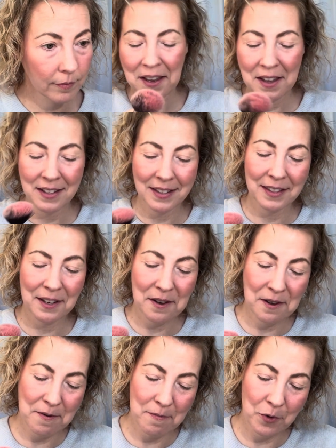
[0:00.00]
and
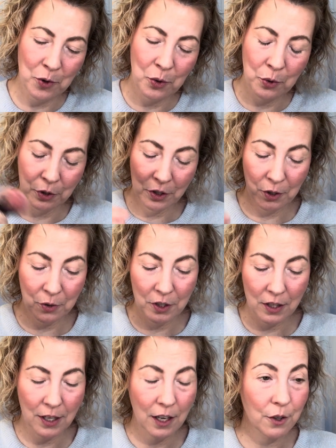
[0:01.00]
some cool tone
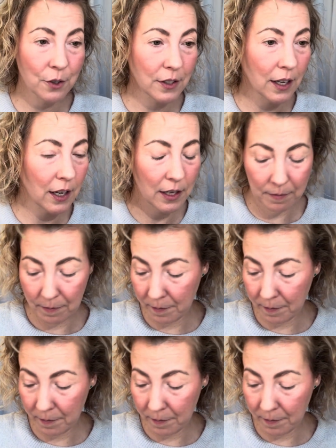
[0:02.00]
on the other side.